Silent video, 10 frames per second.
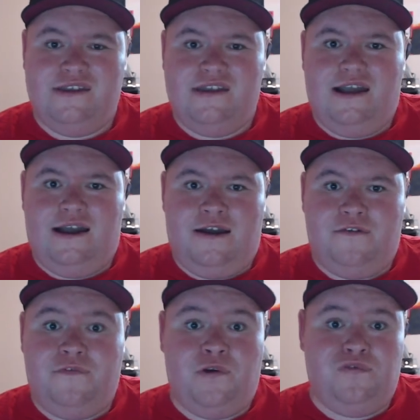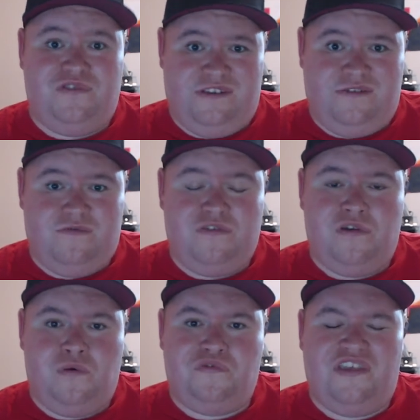voting
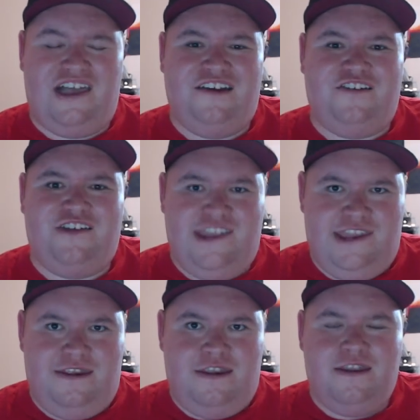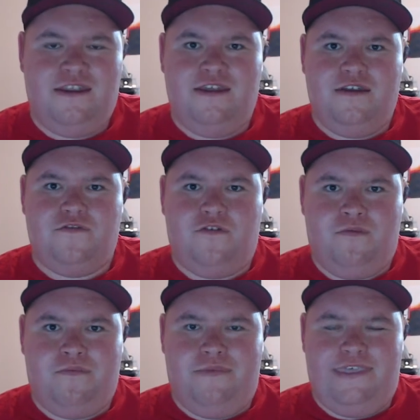results are in
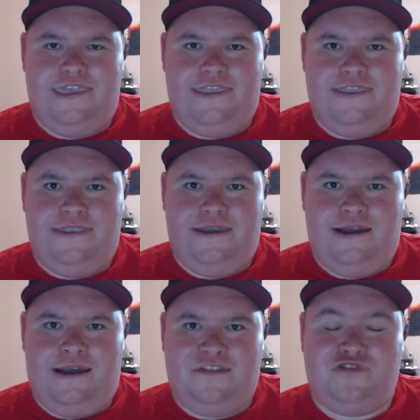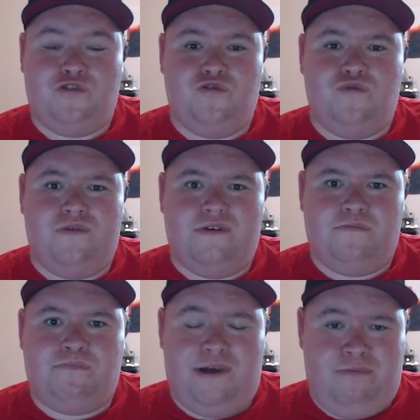from the two
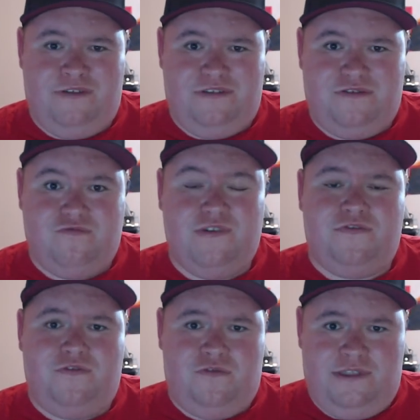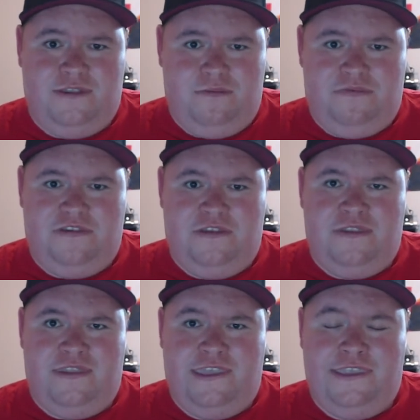public referendums in
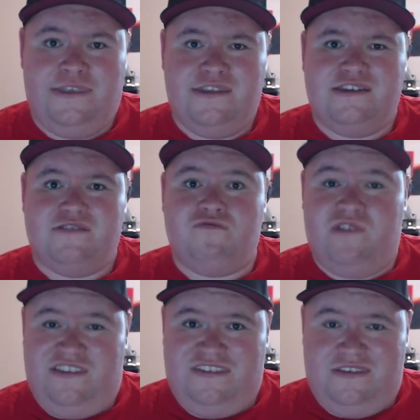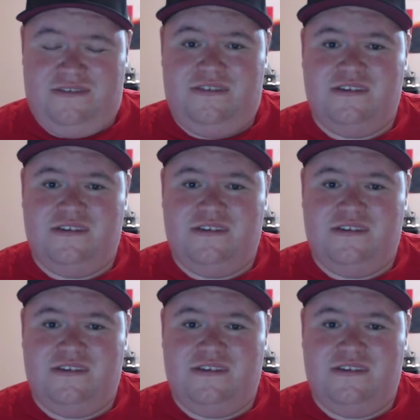the recent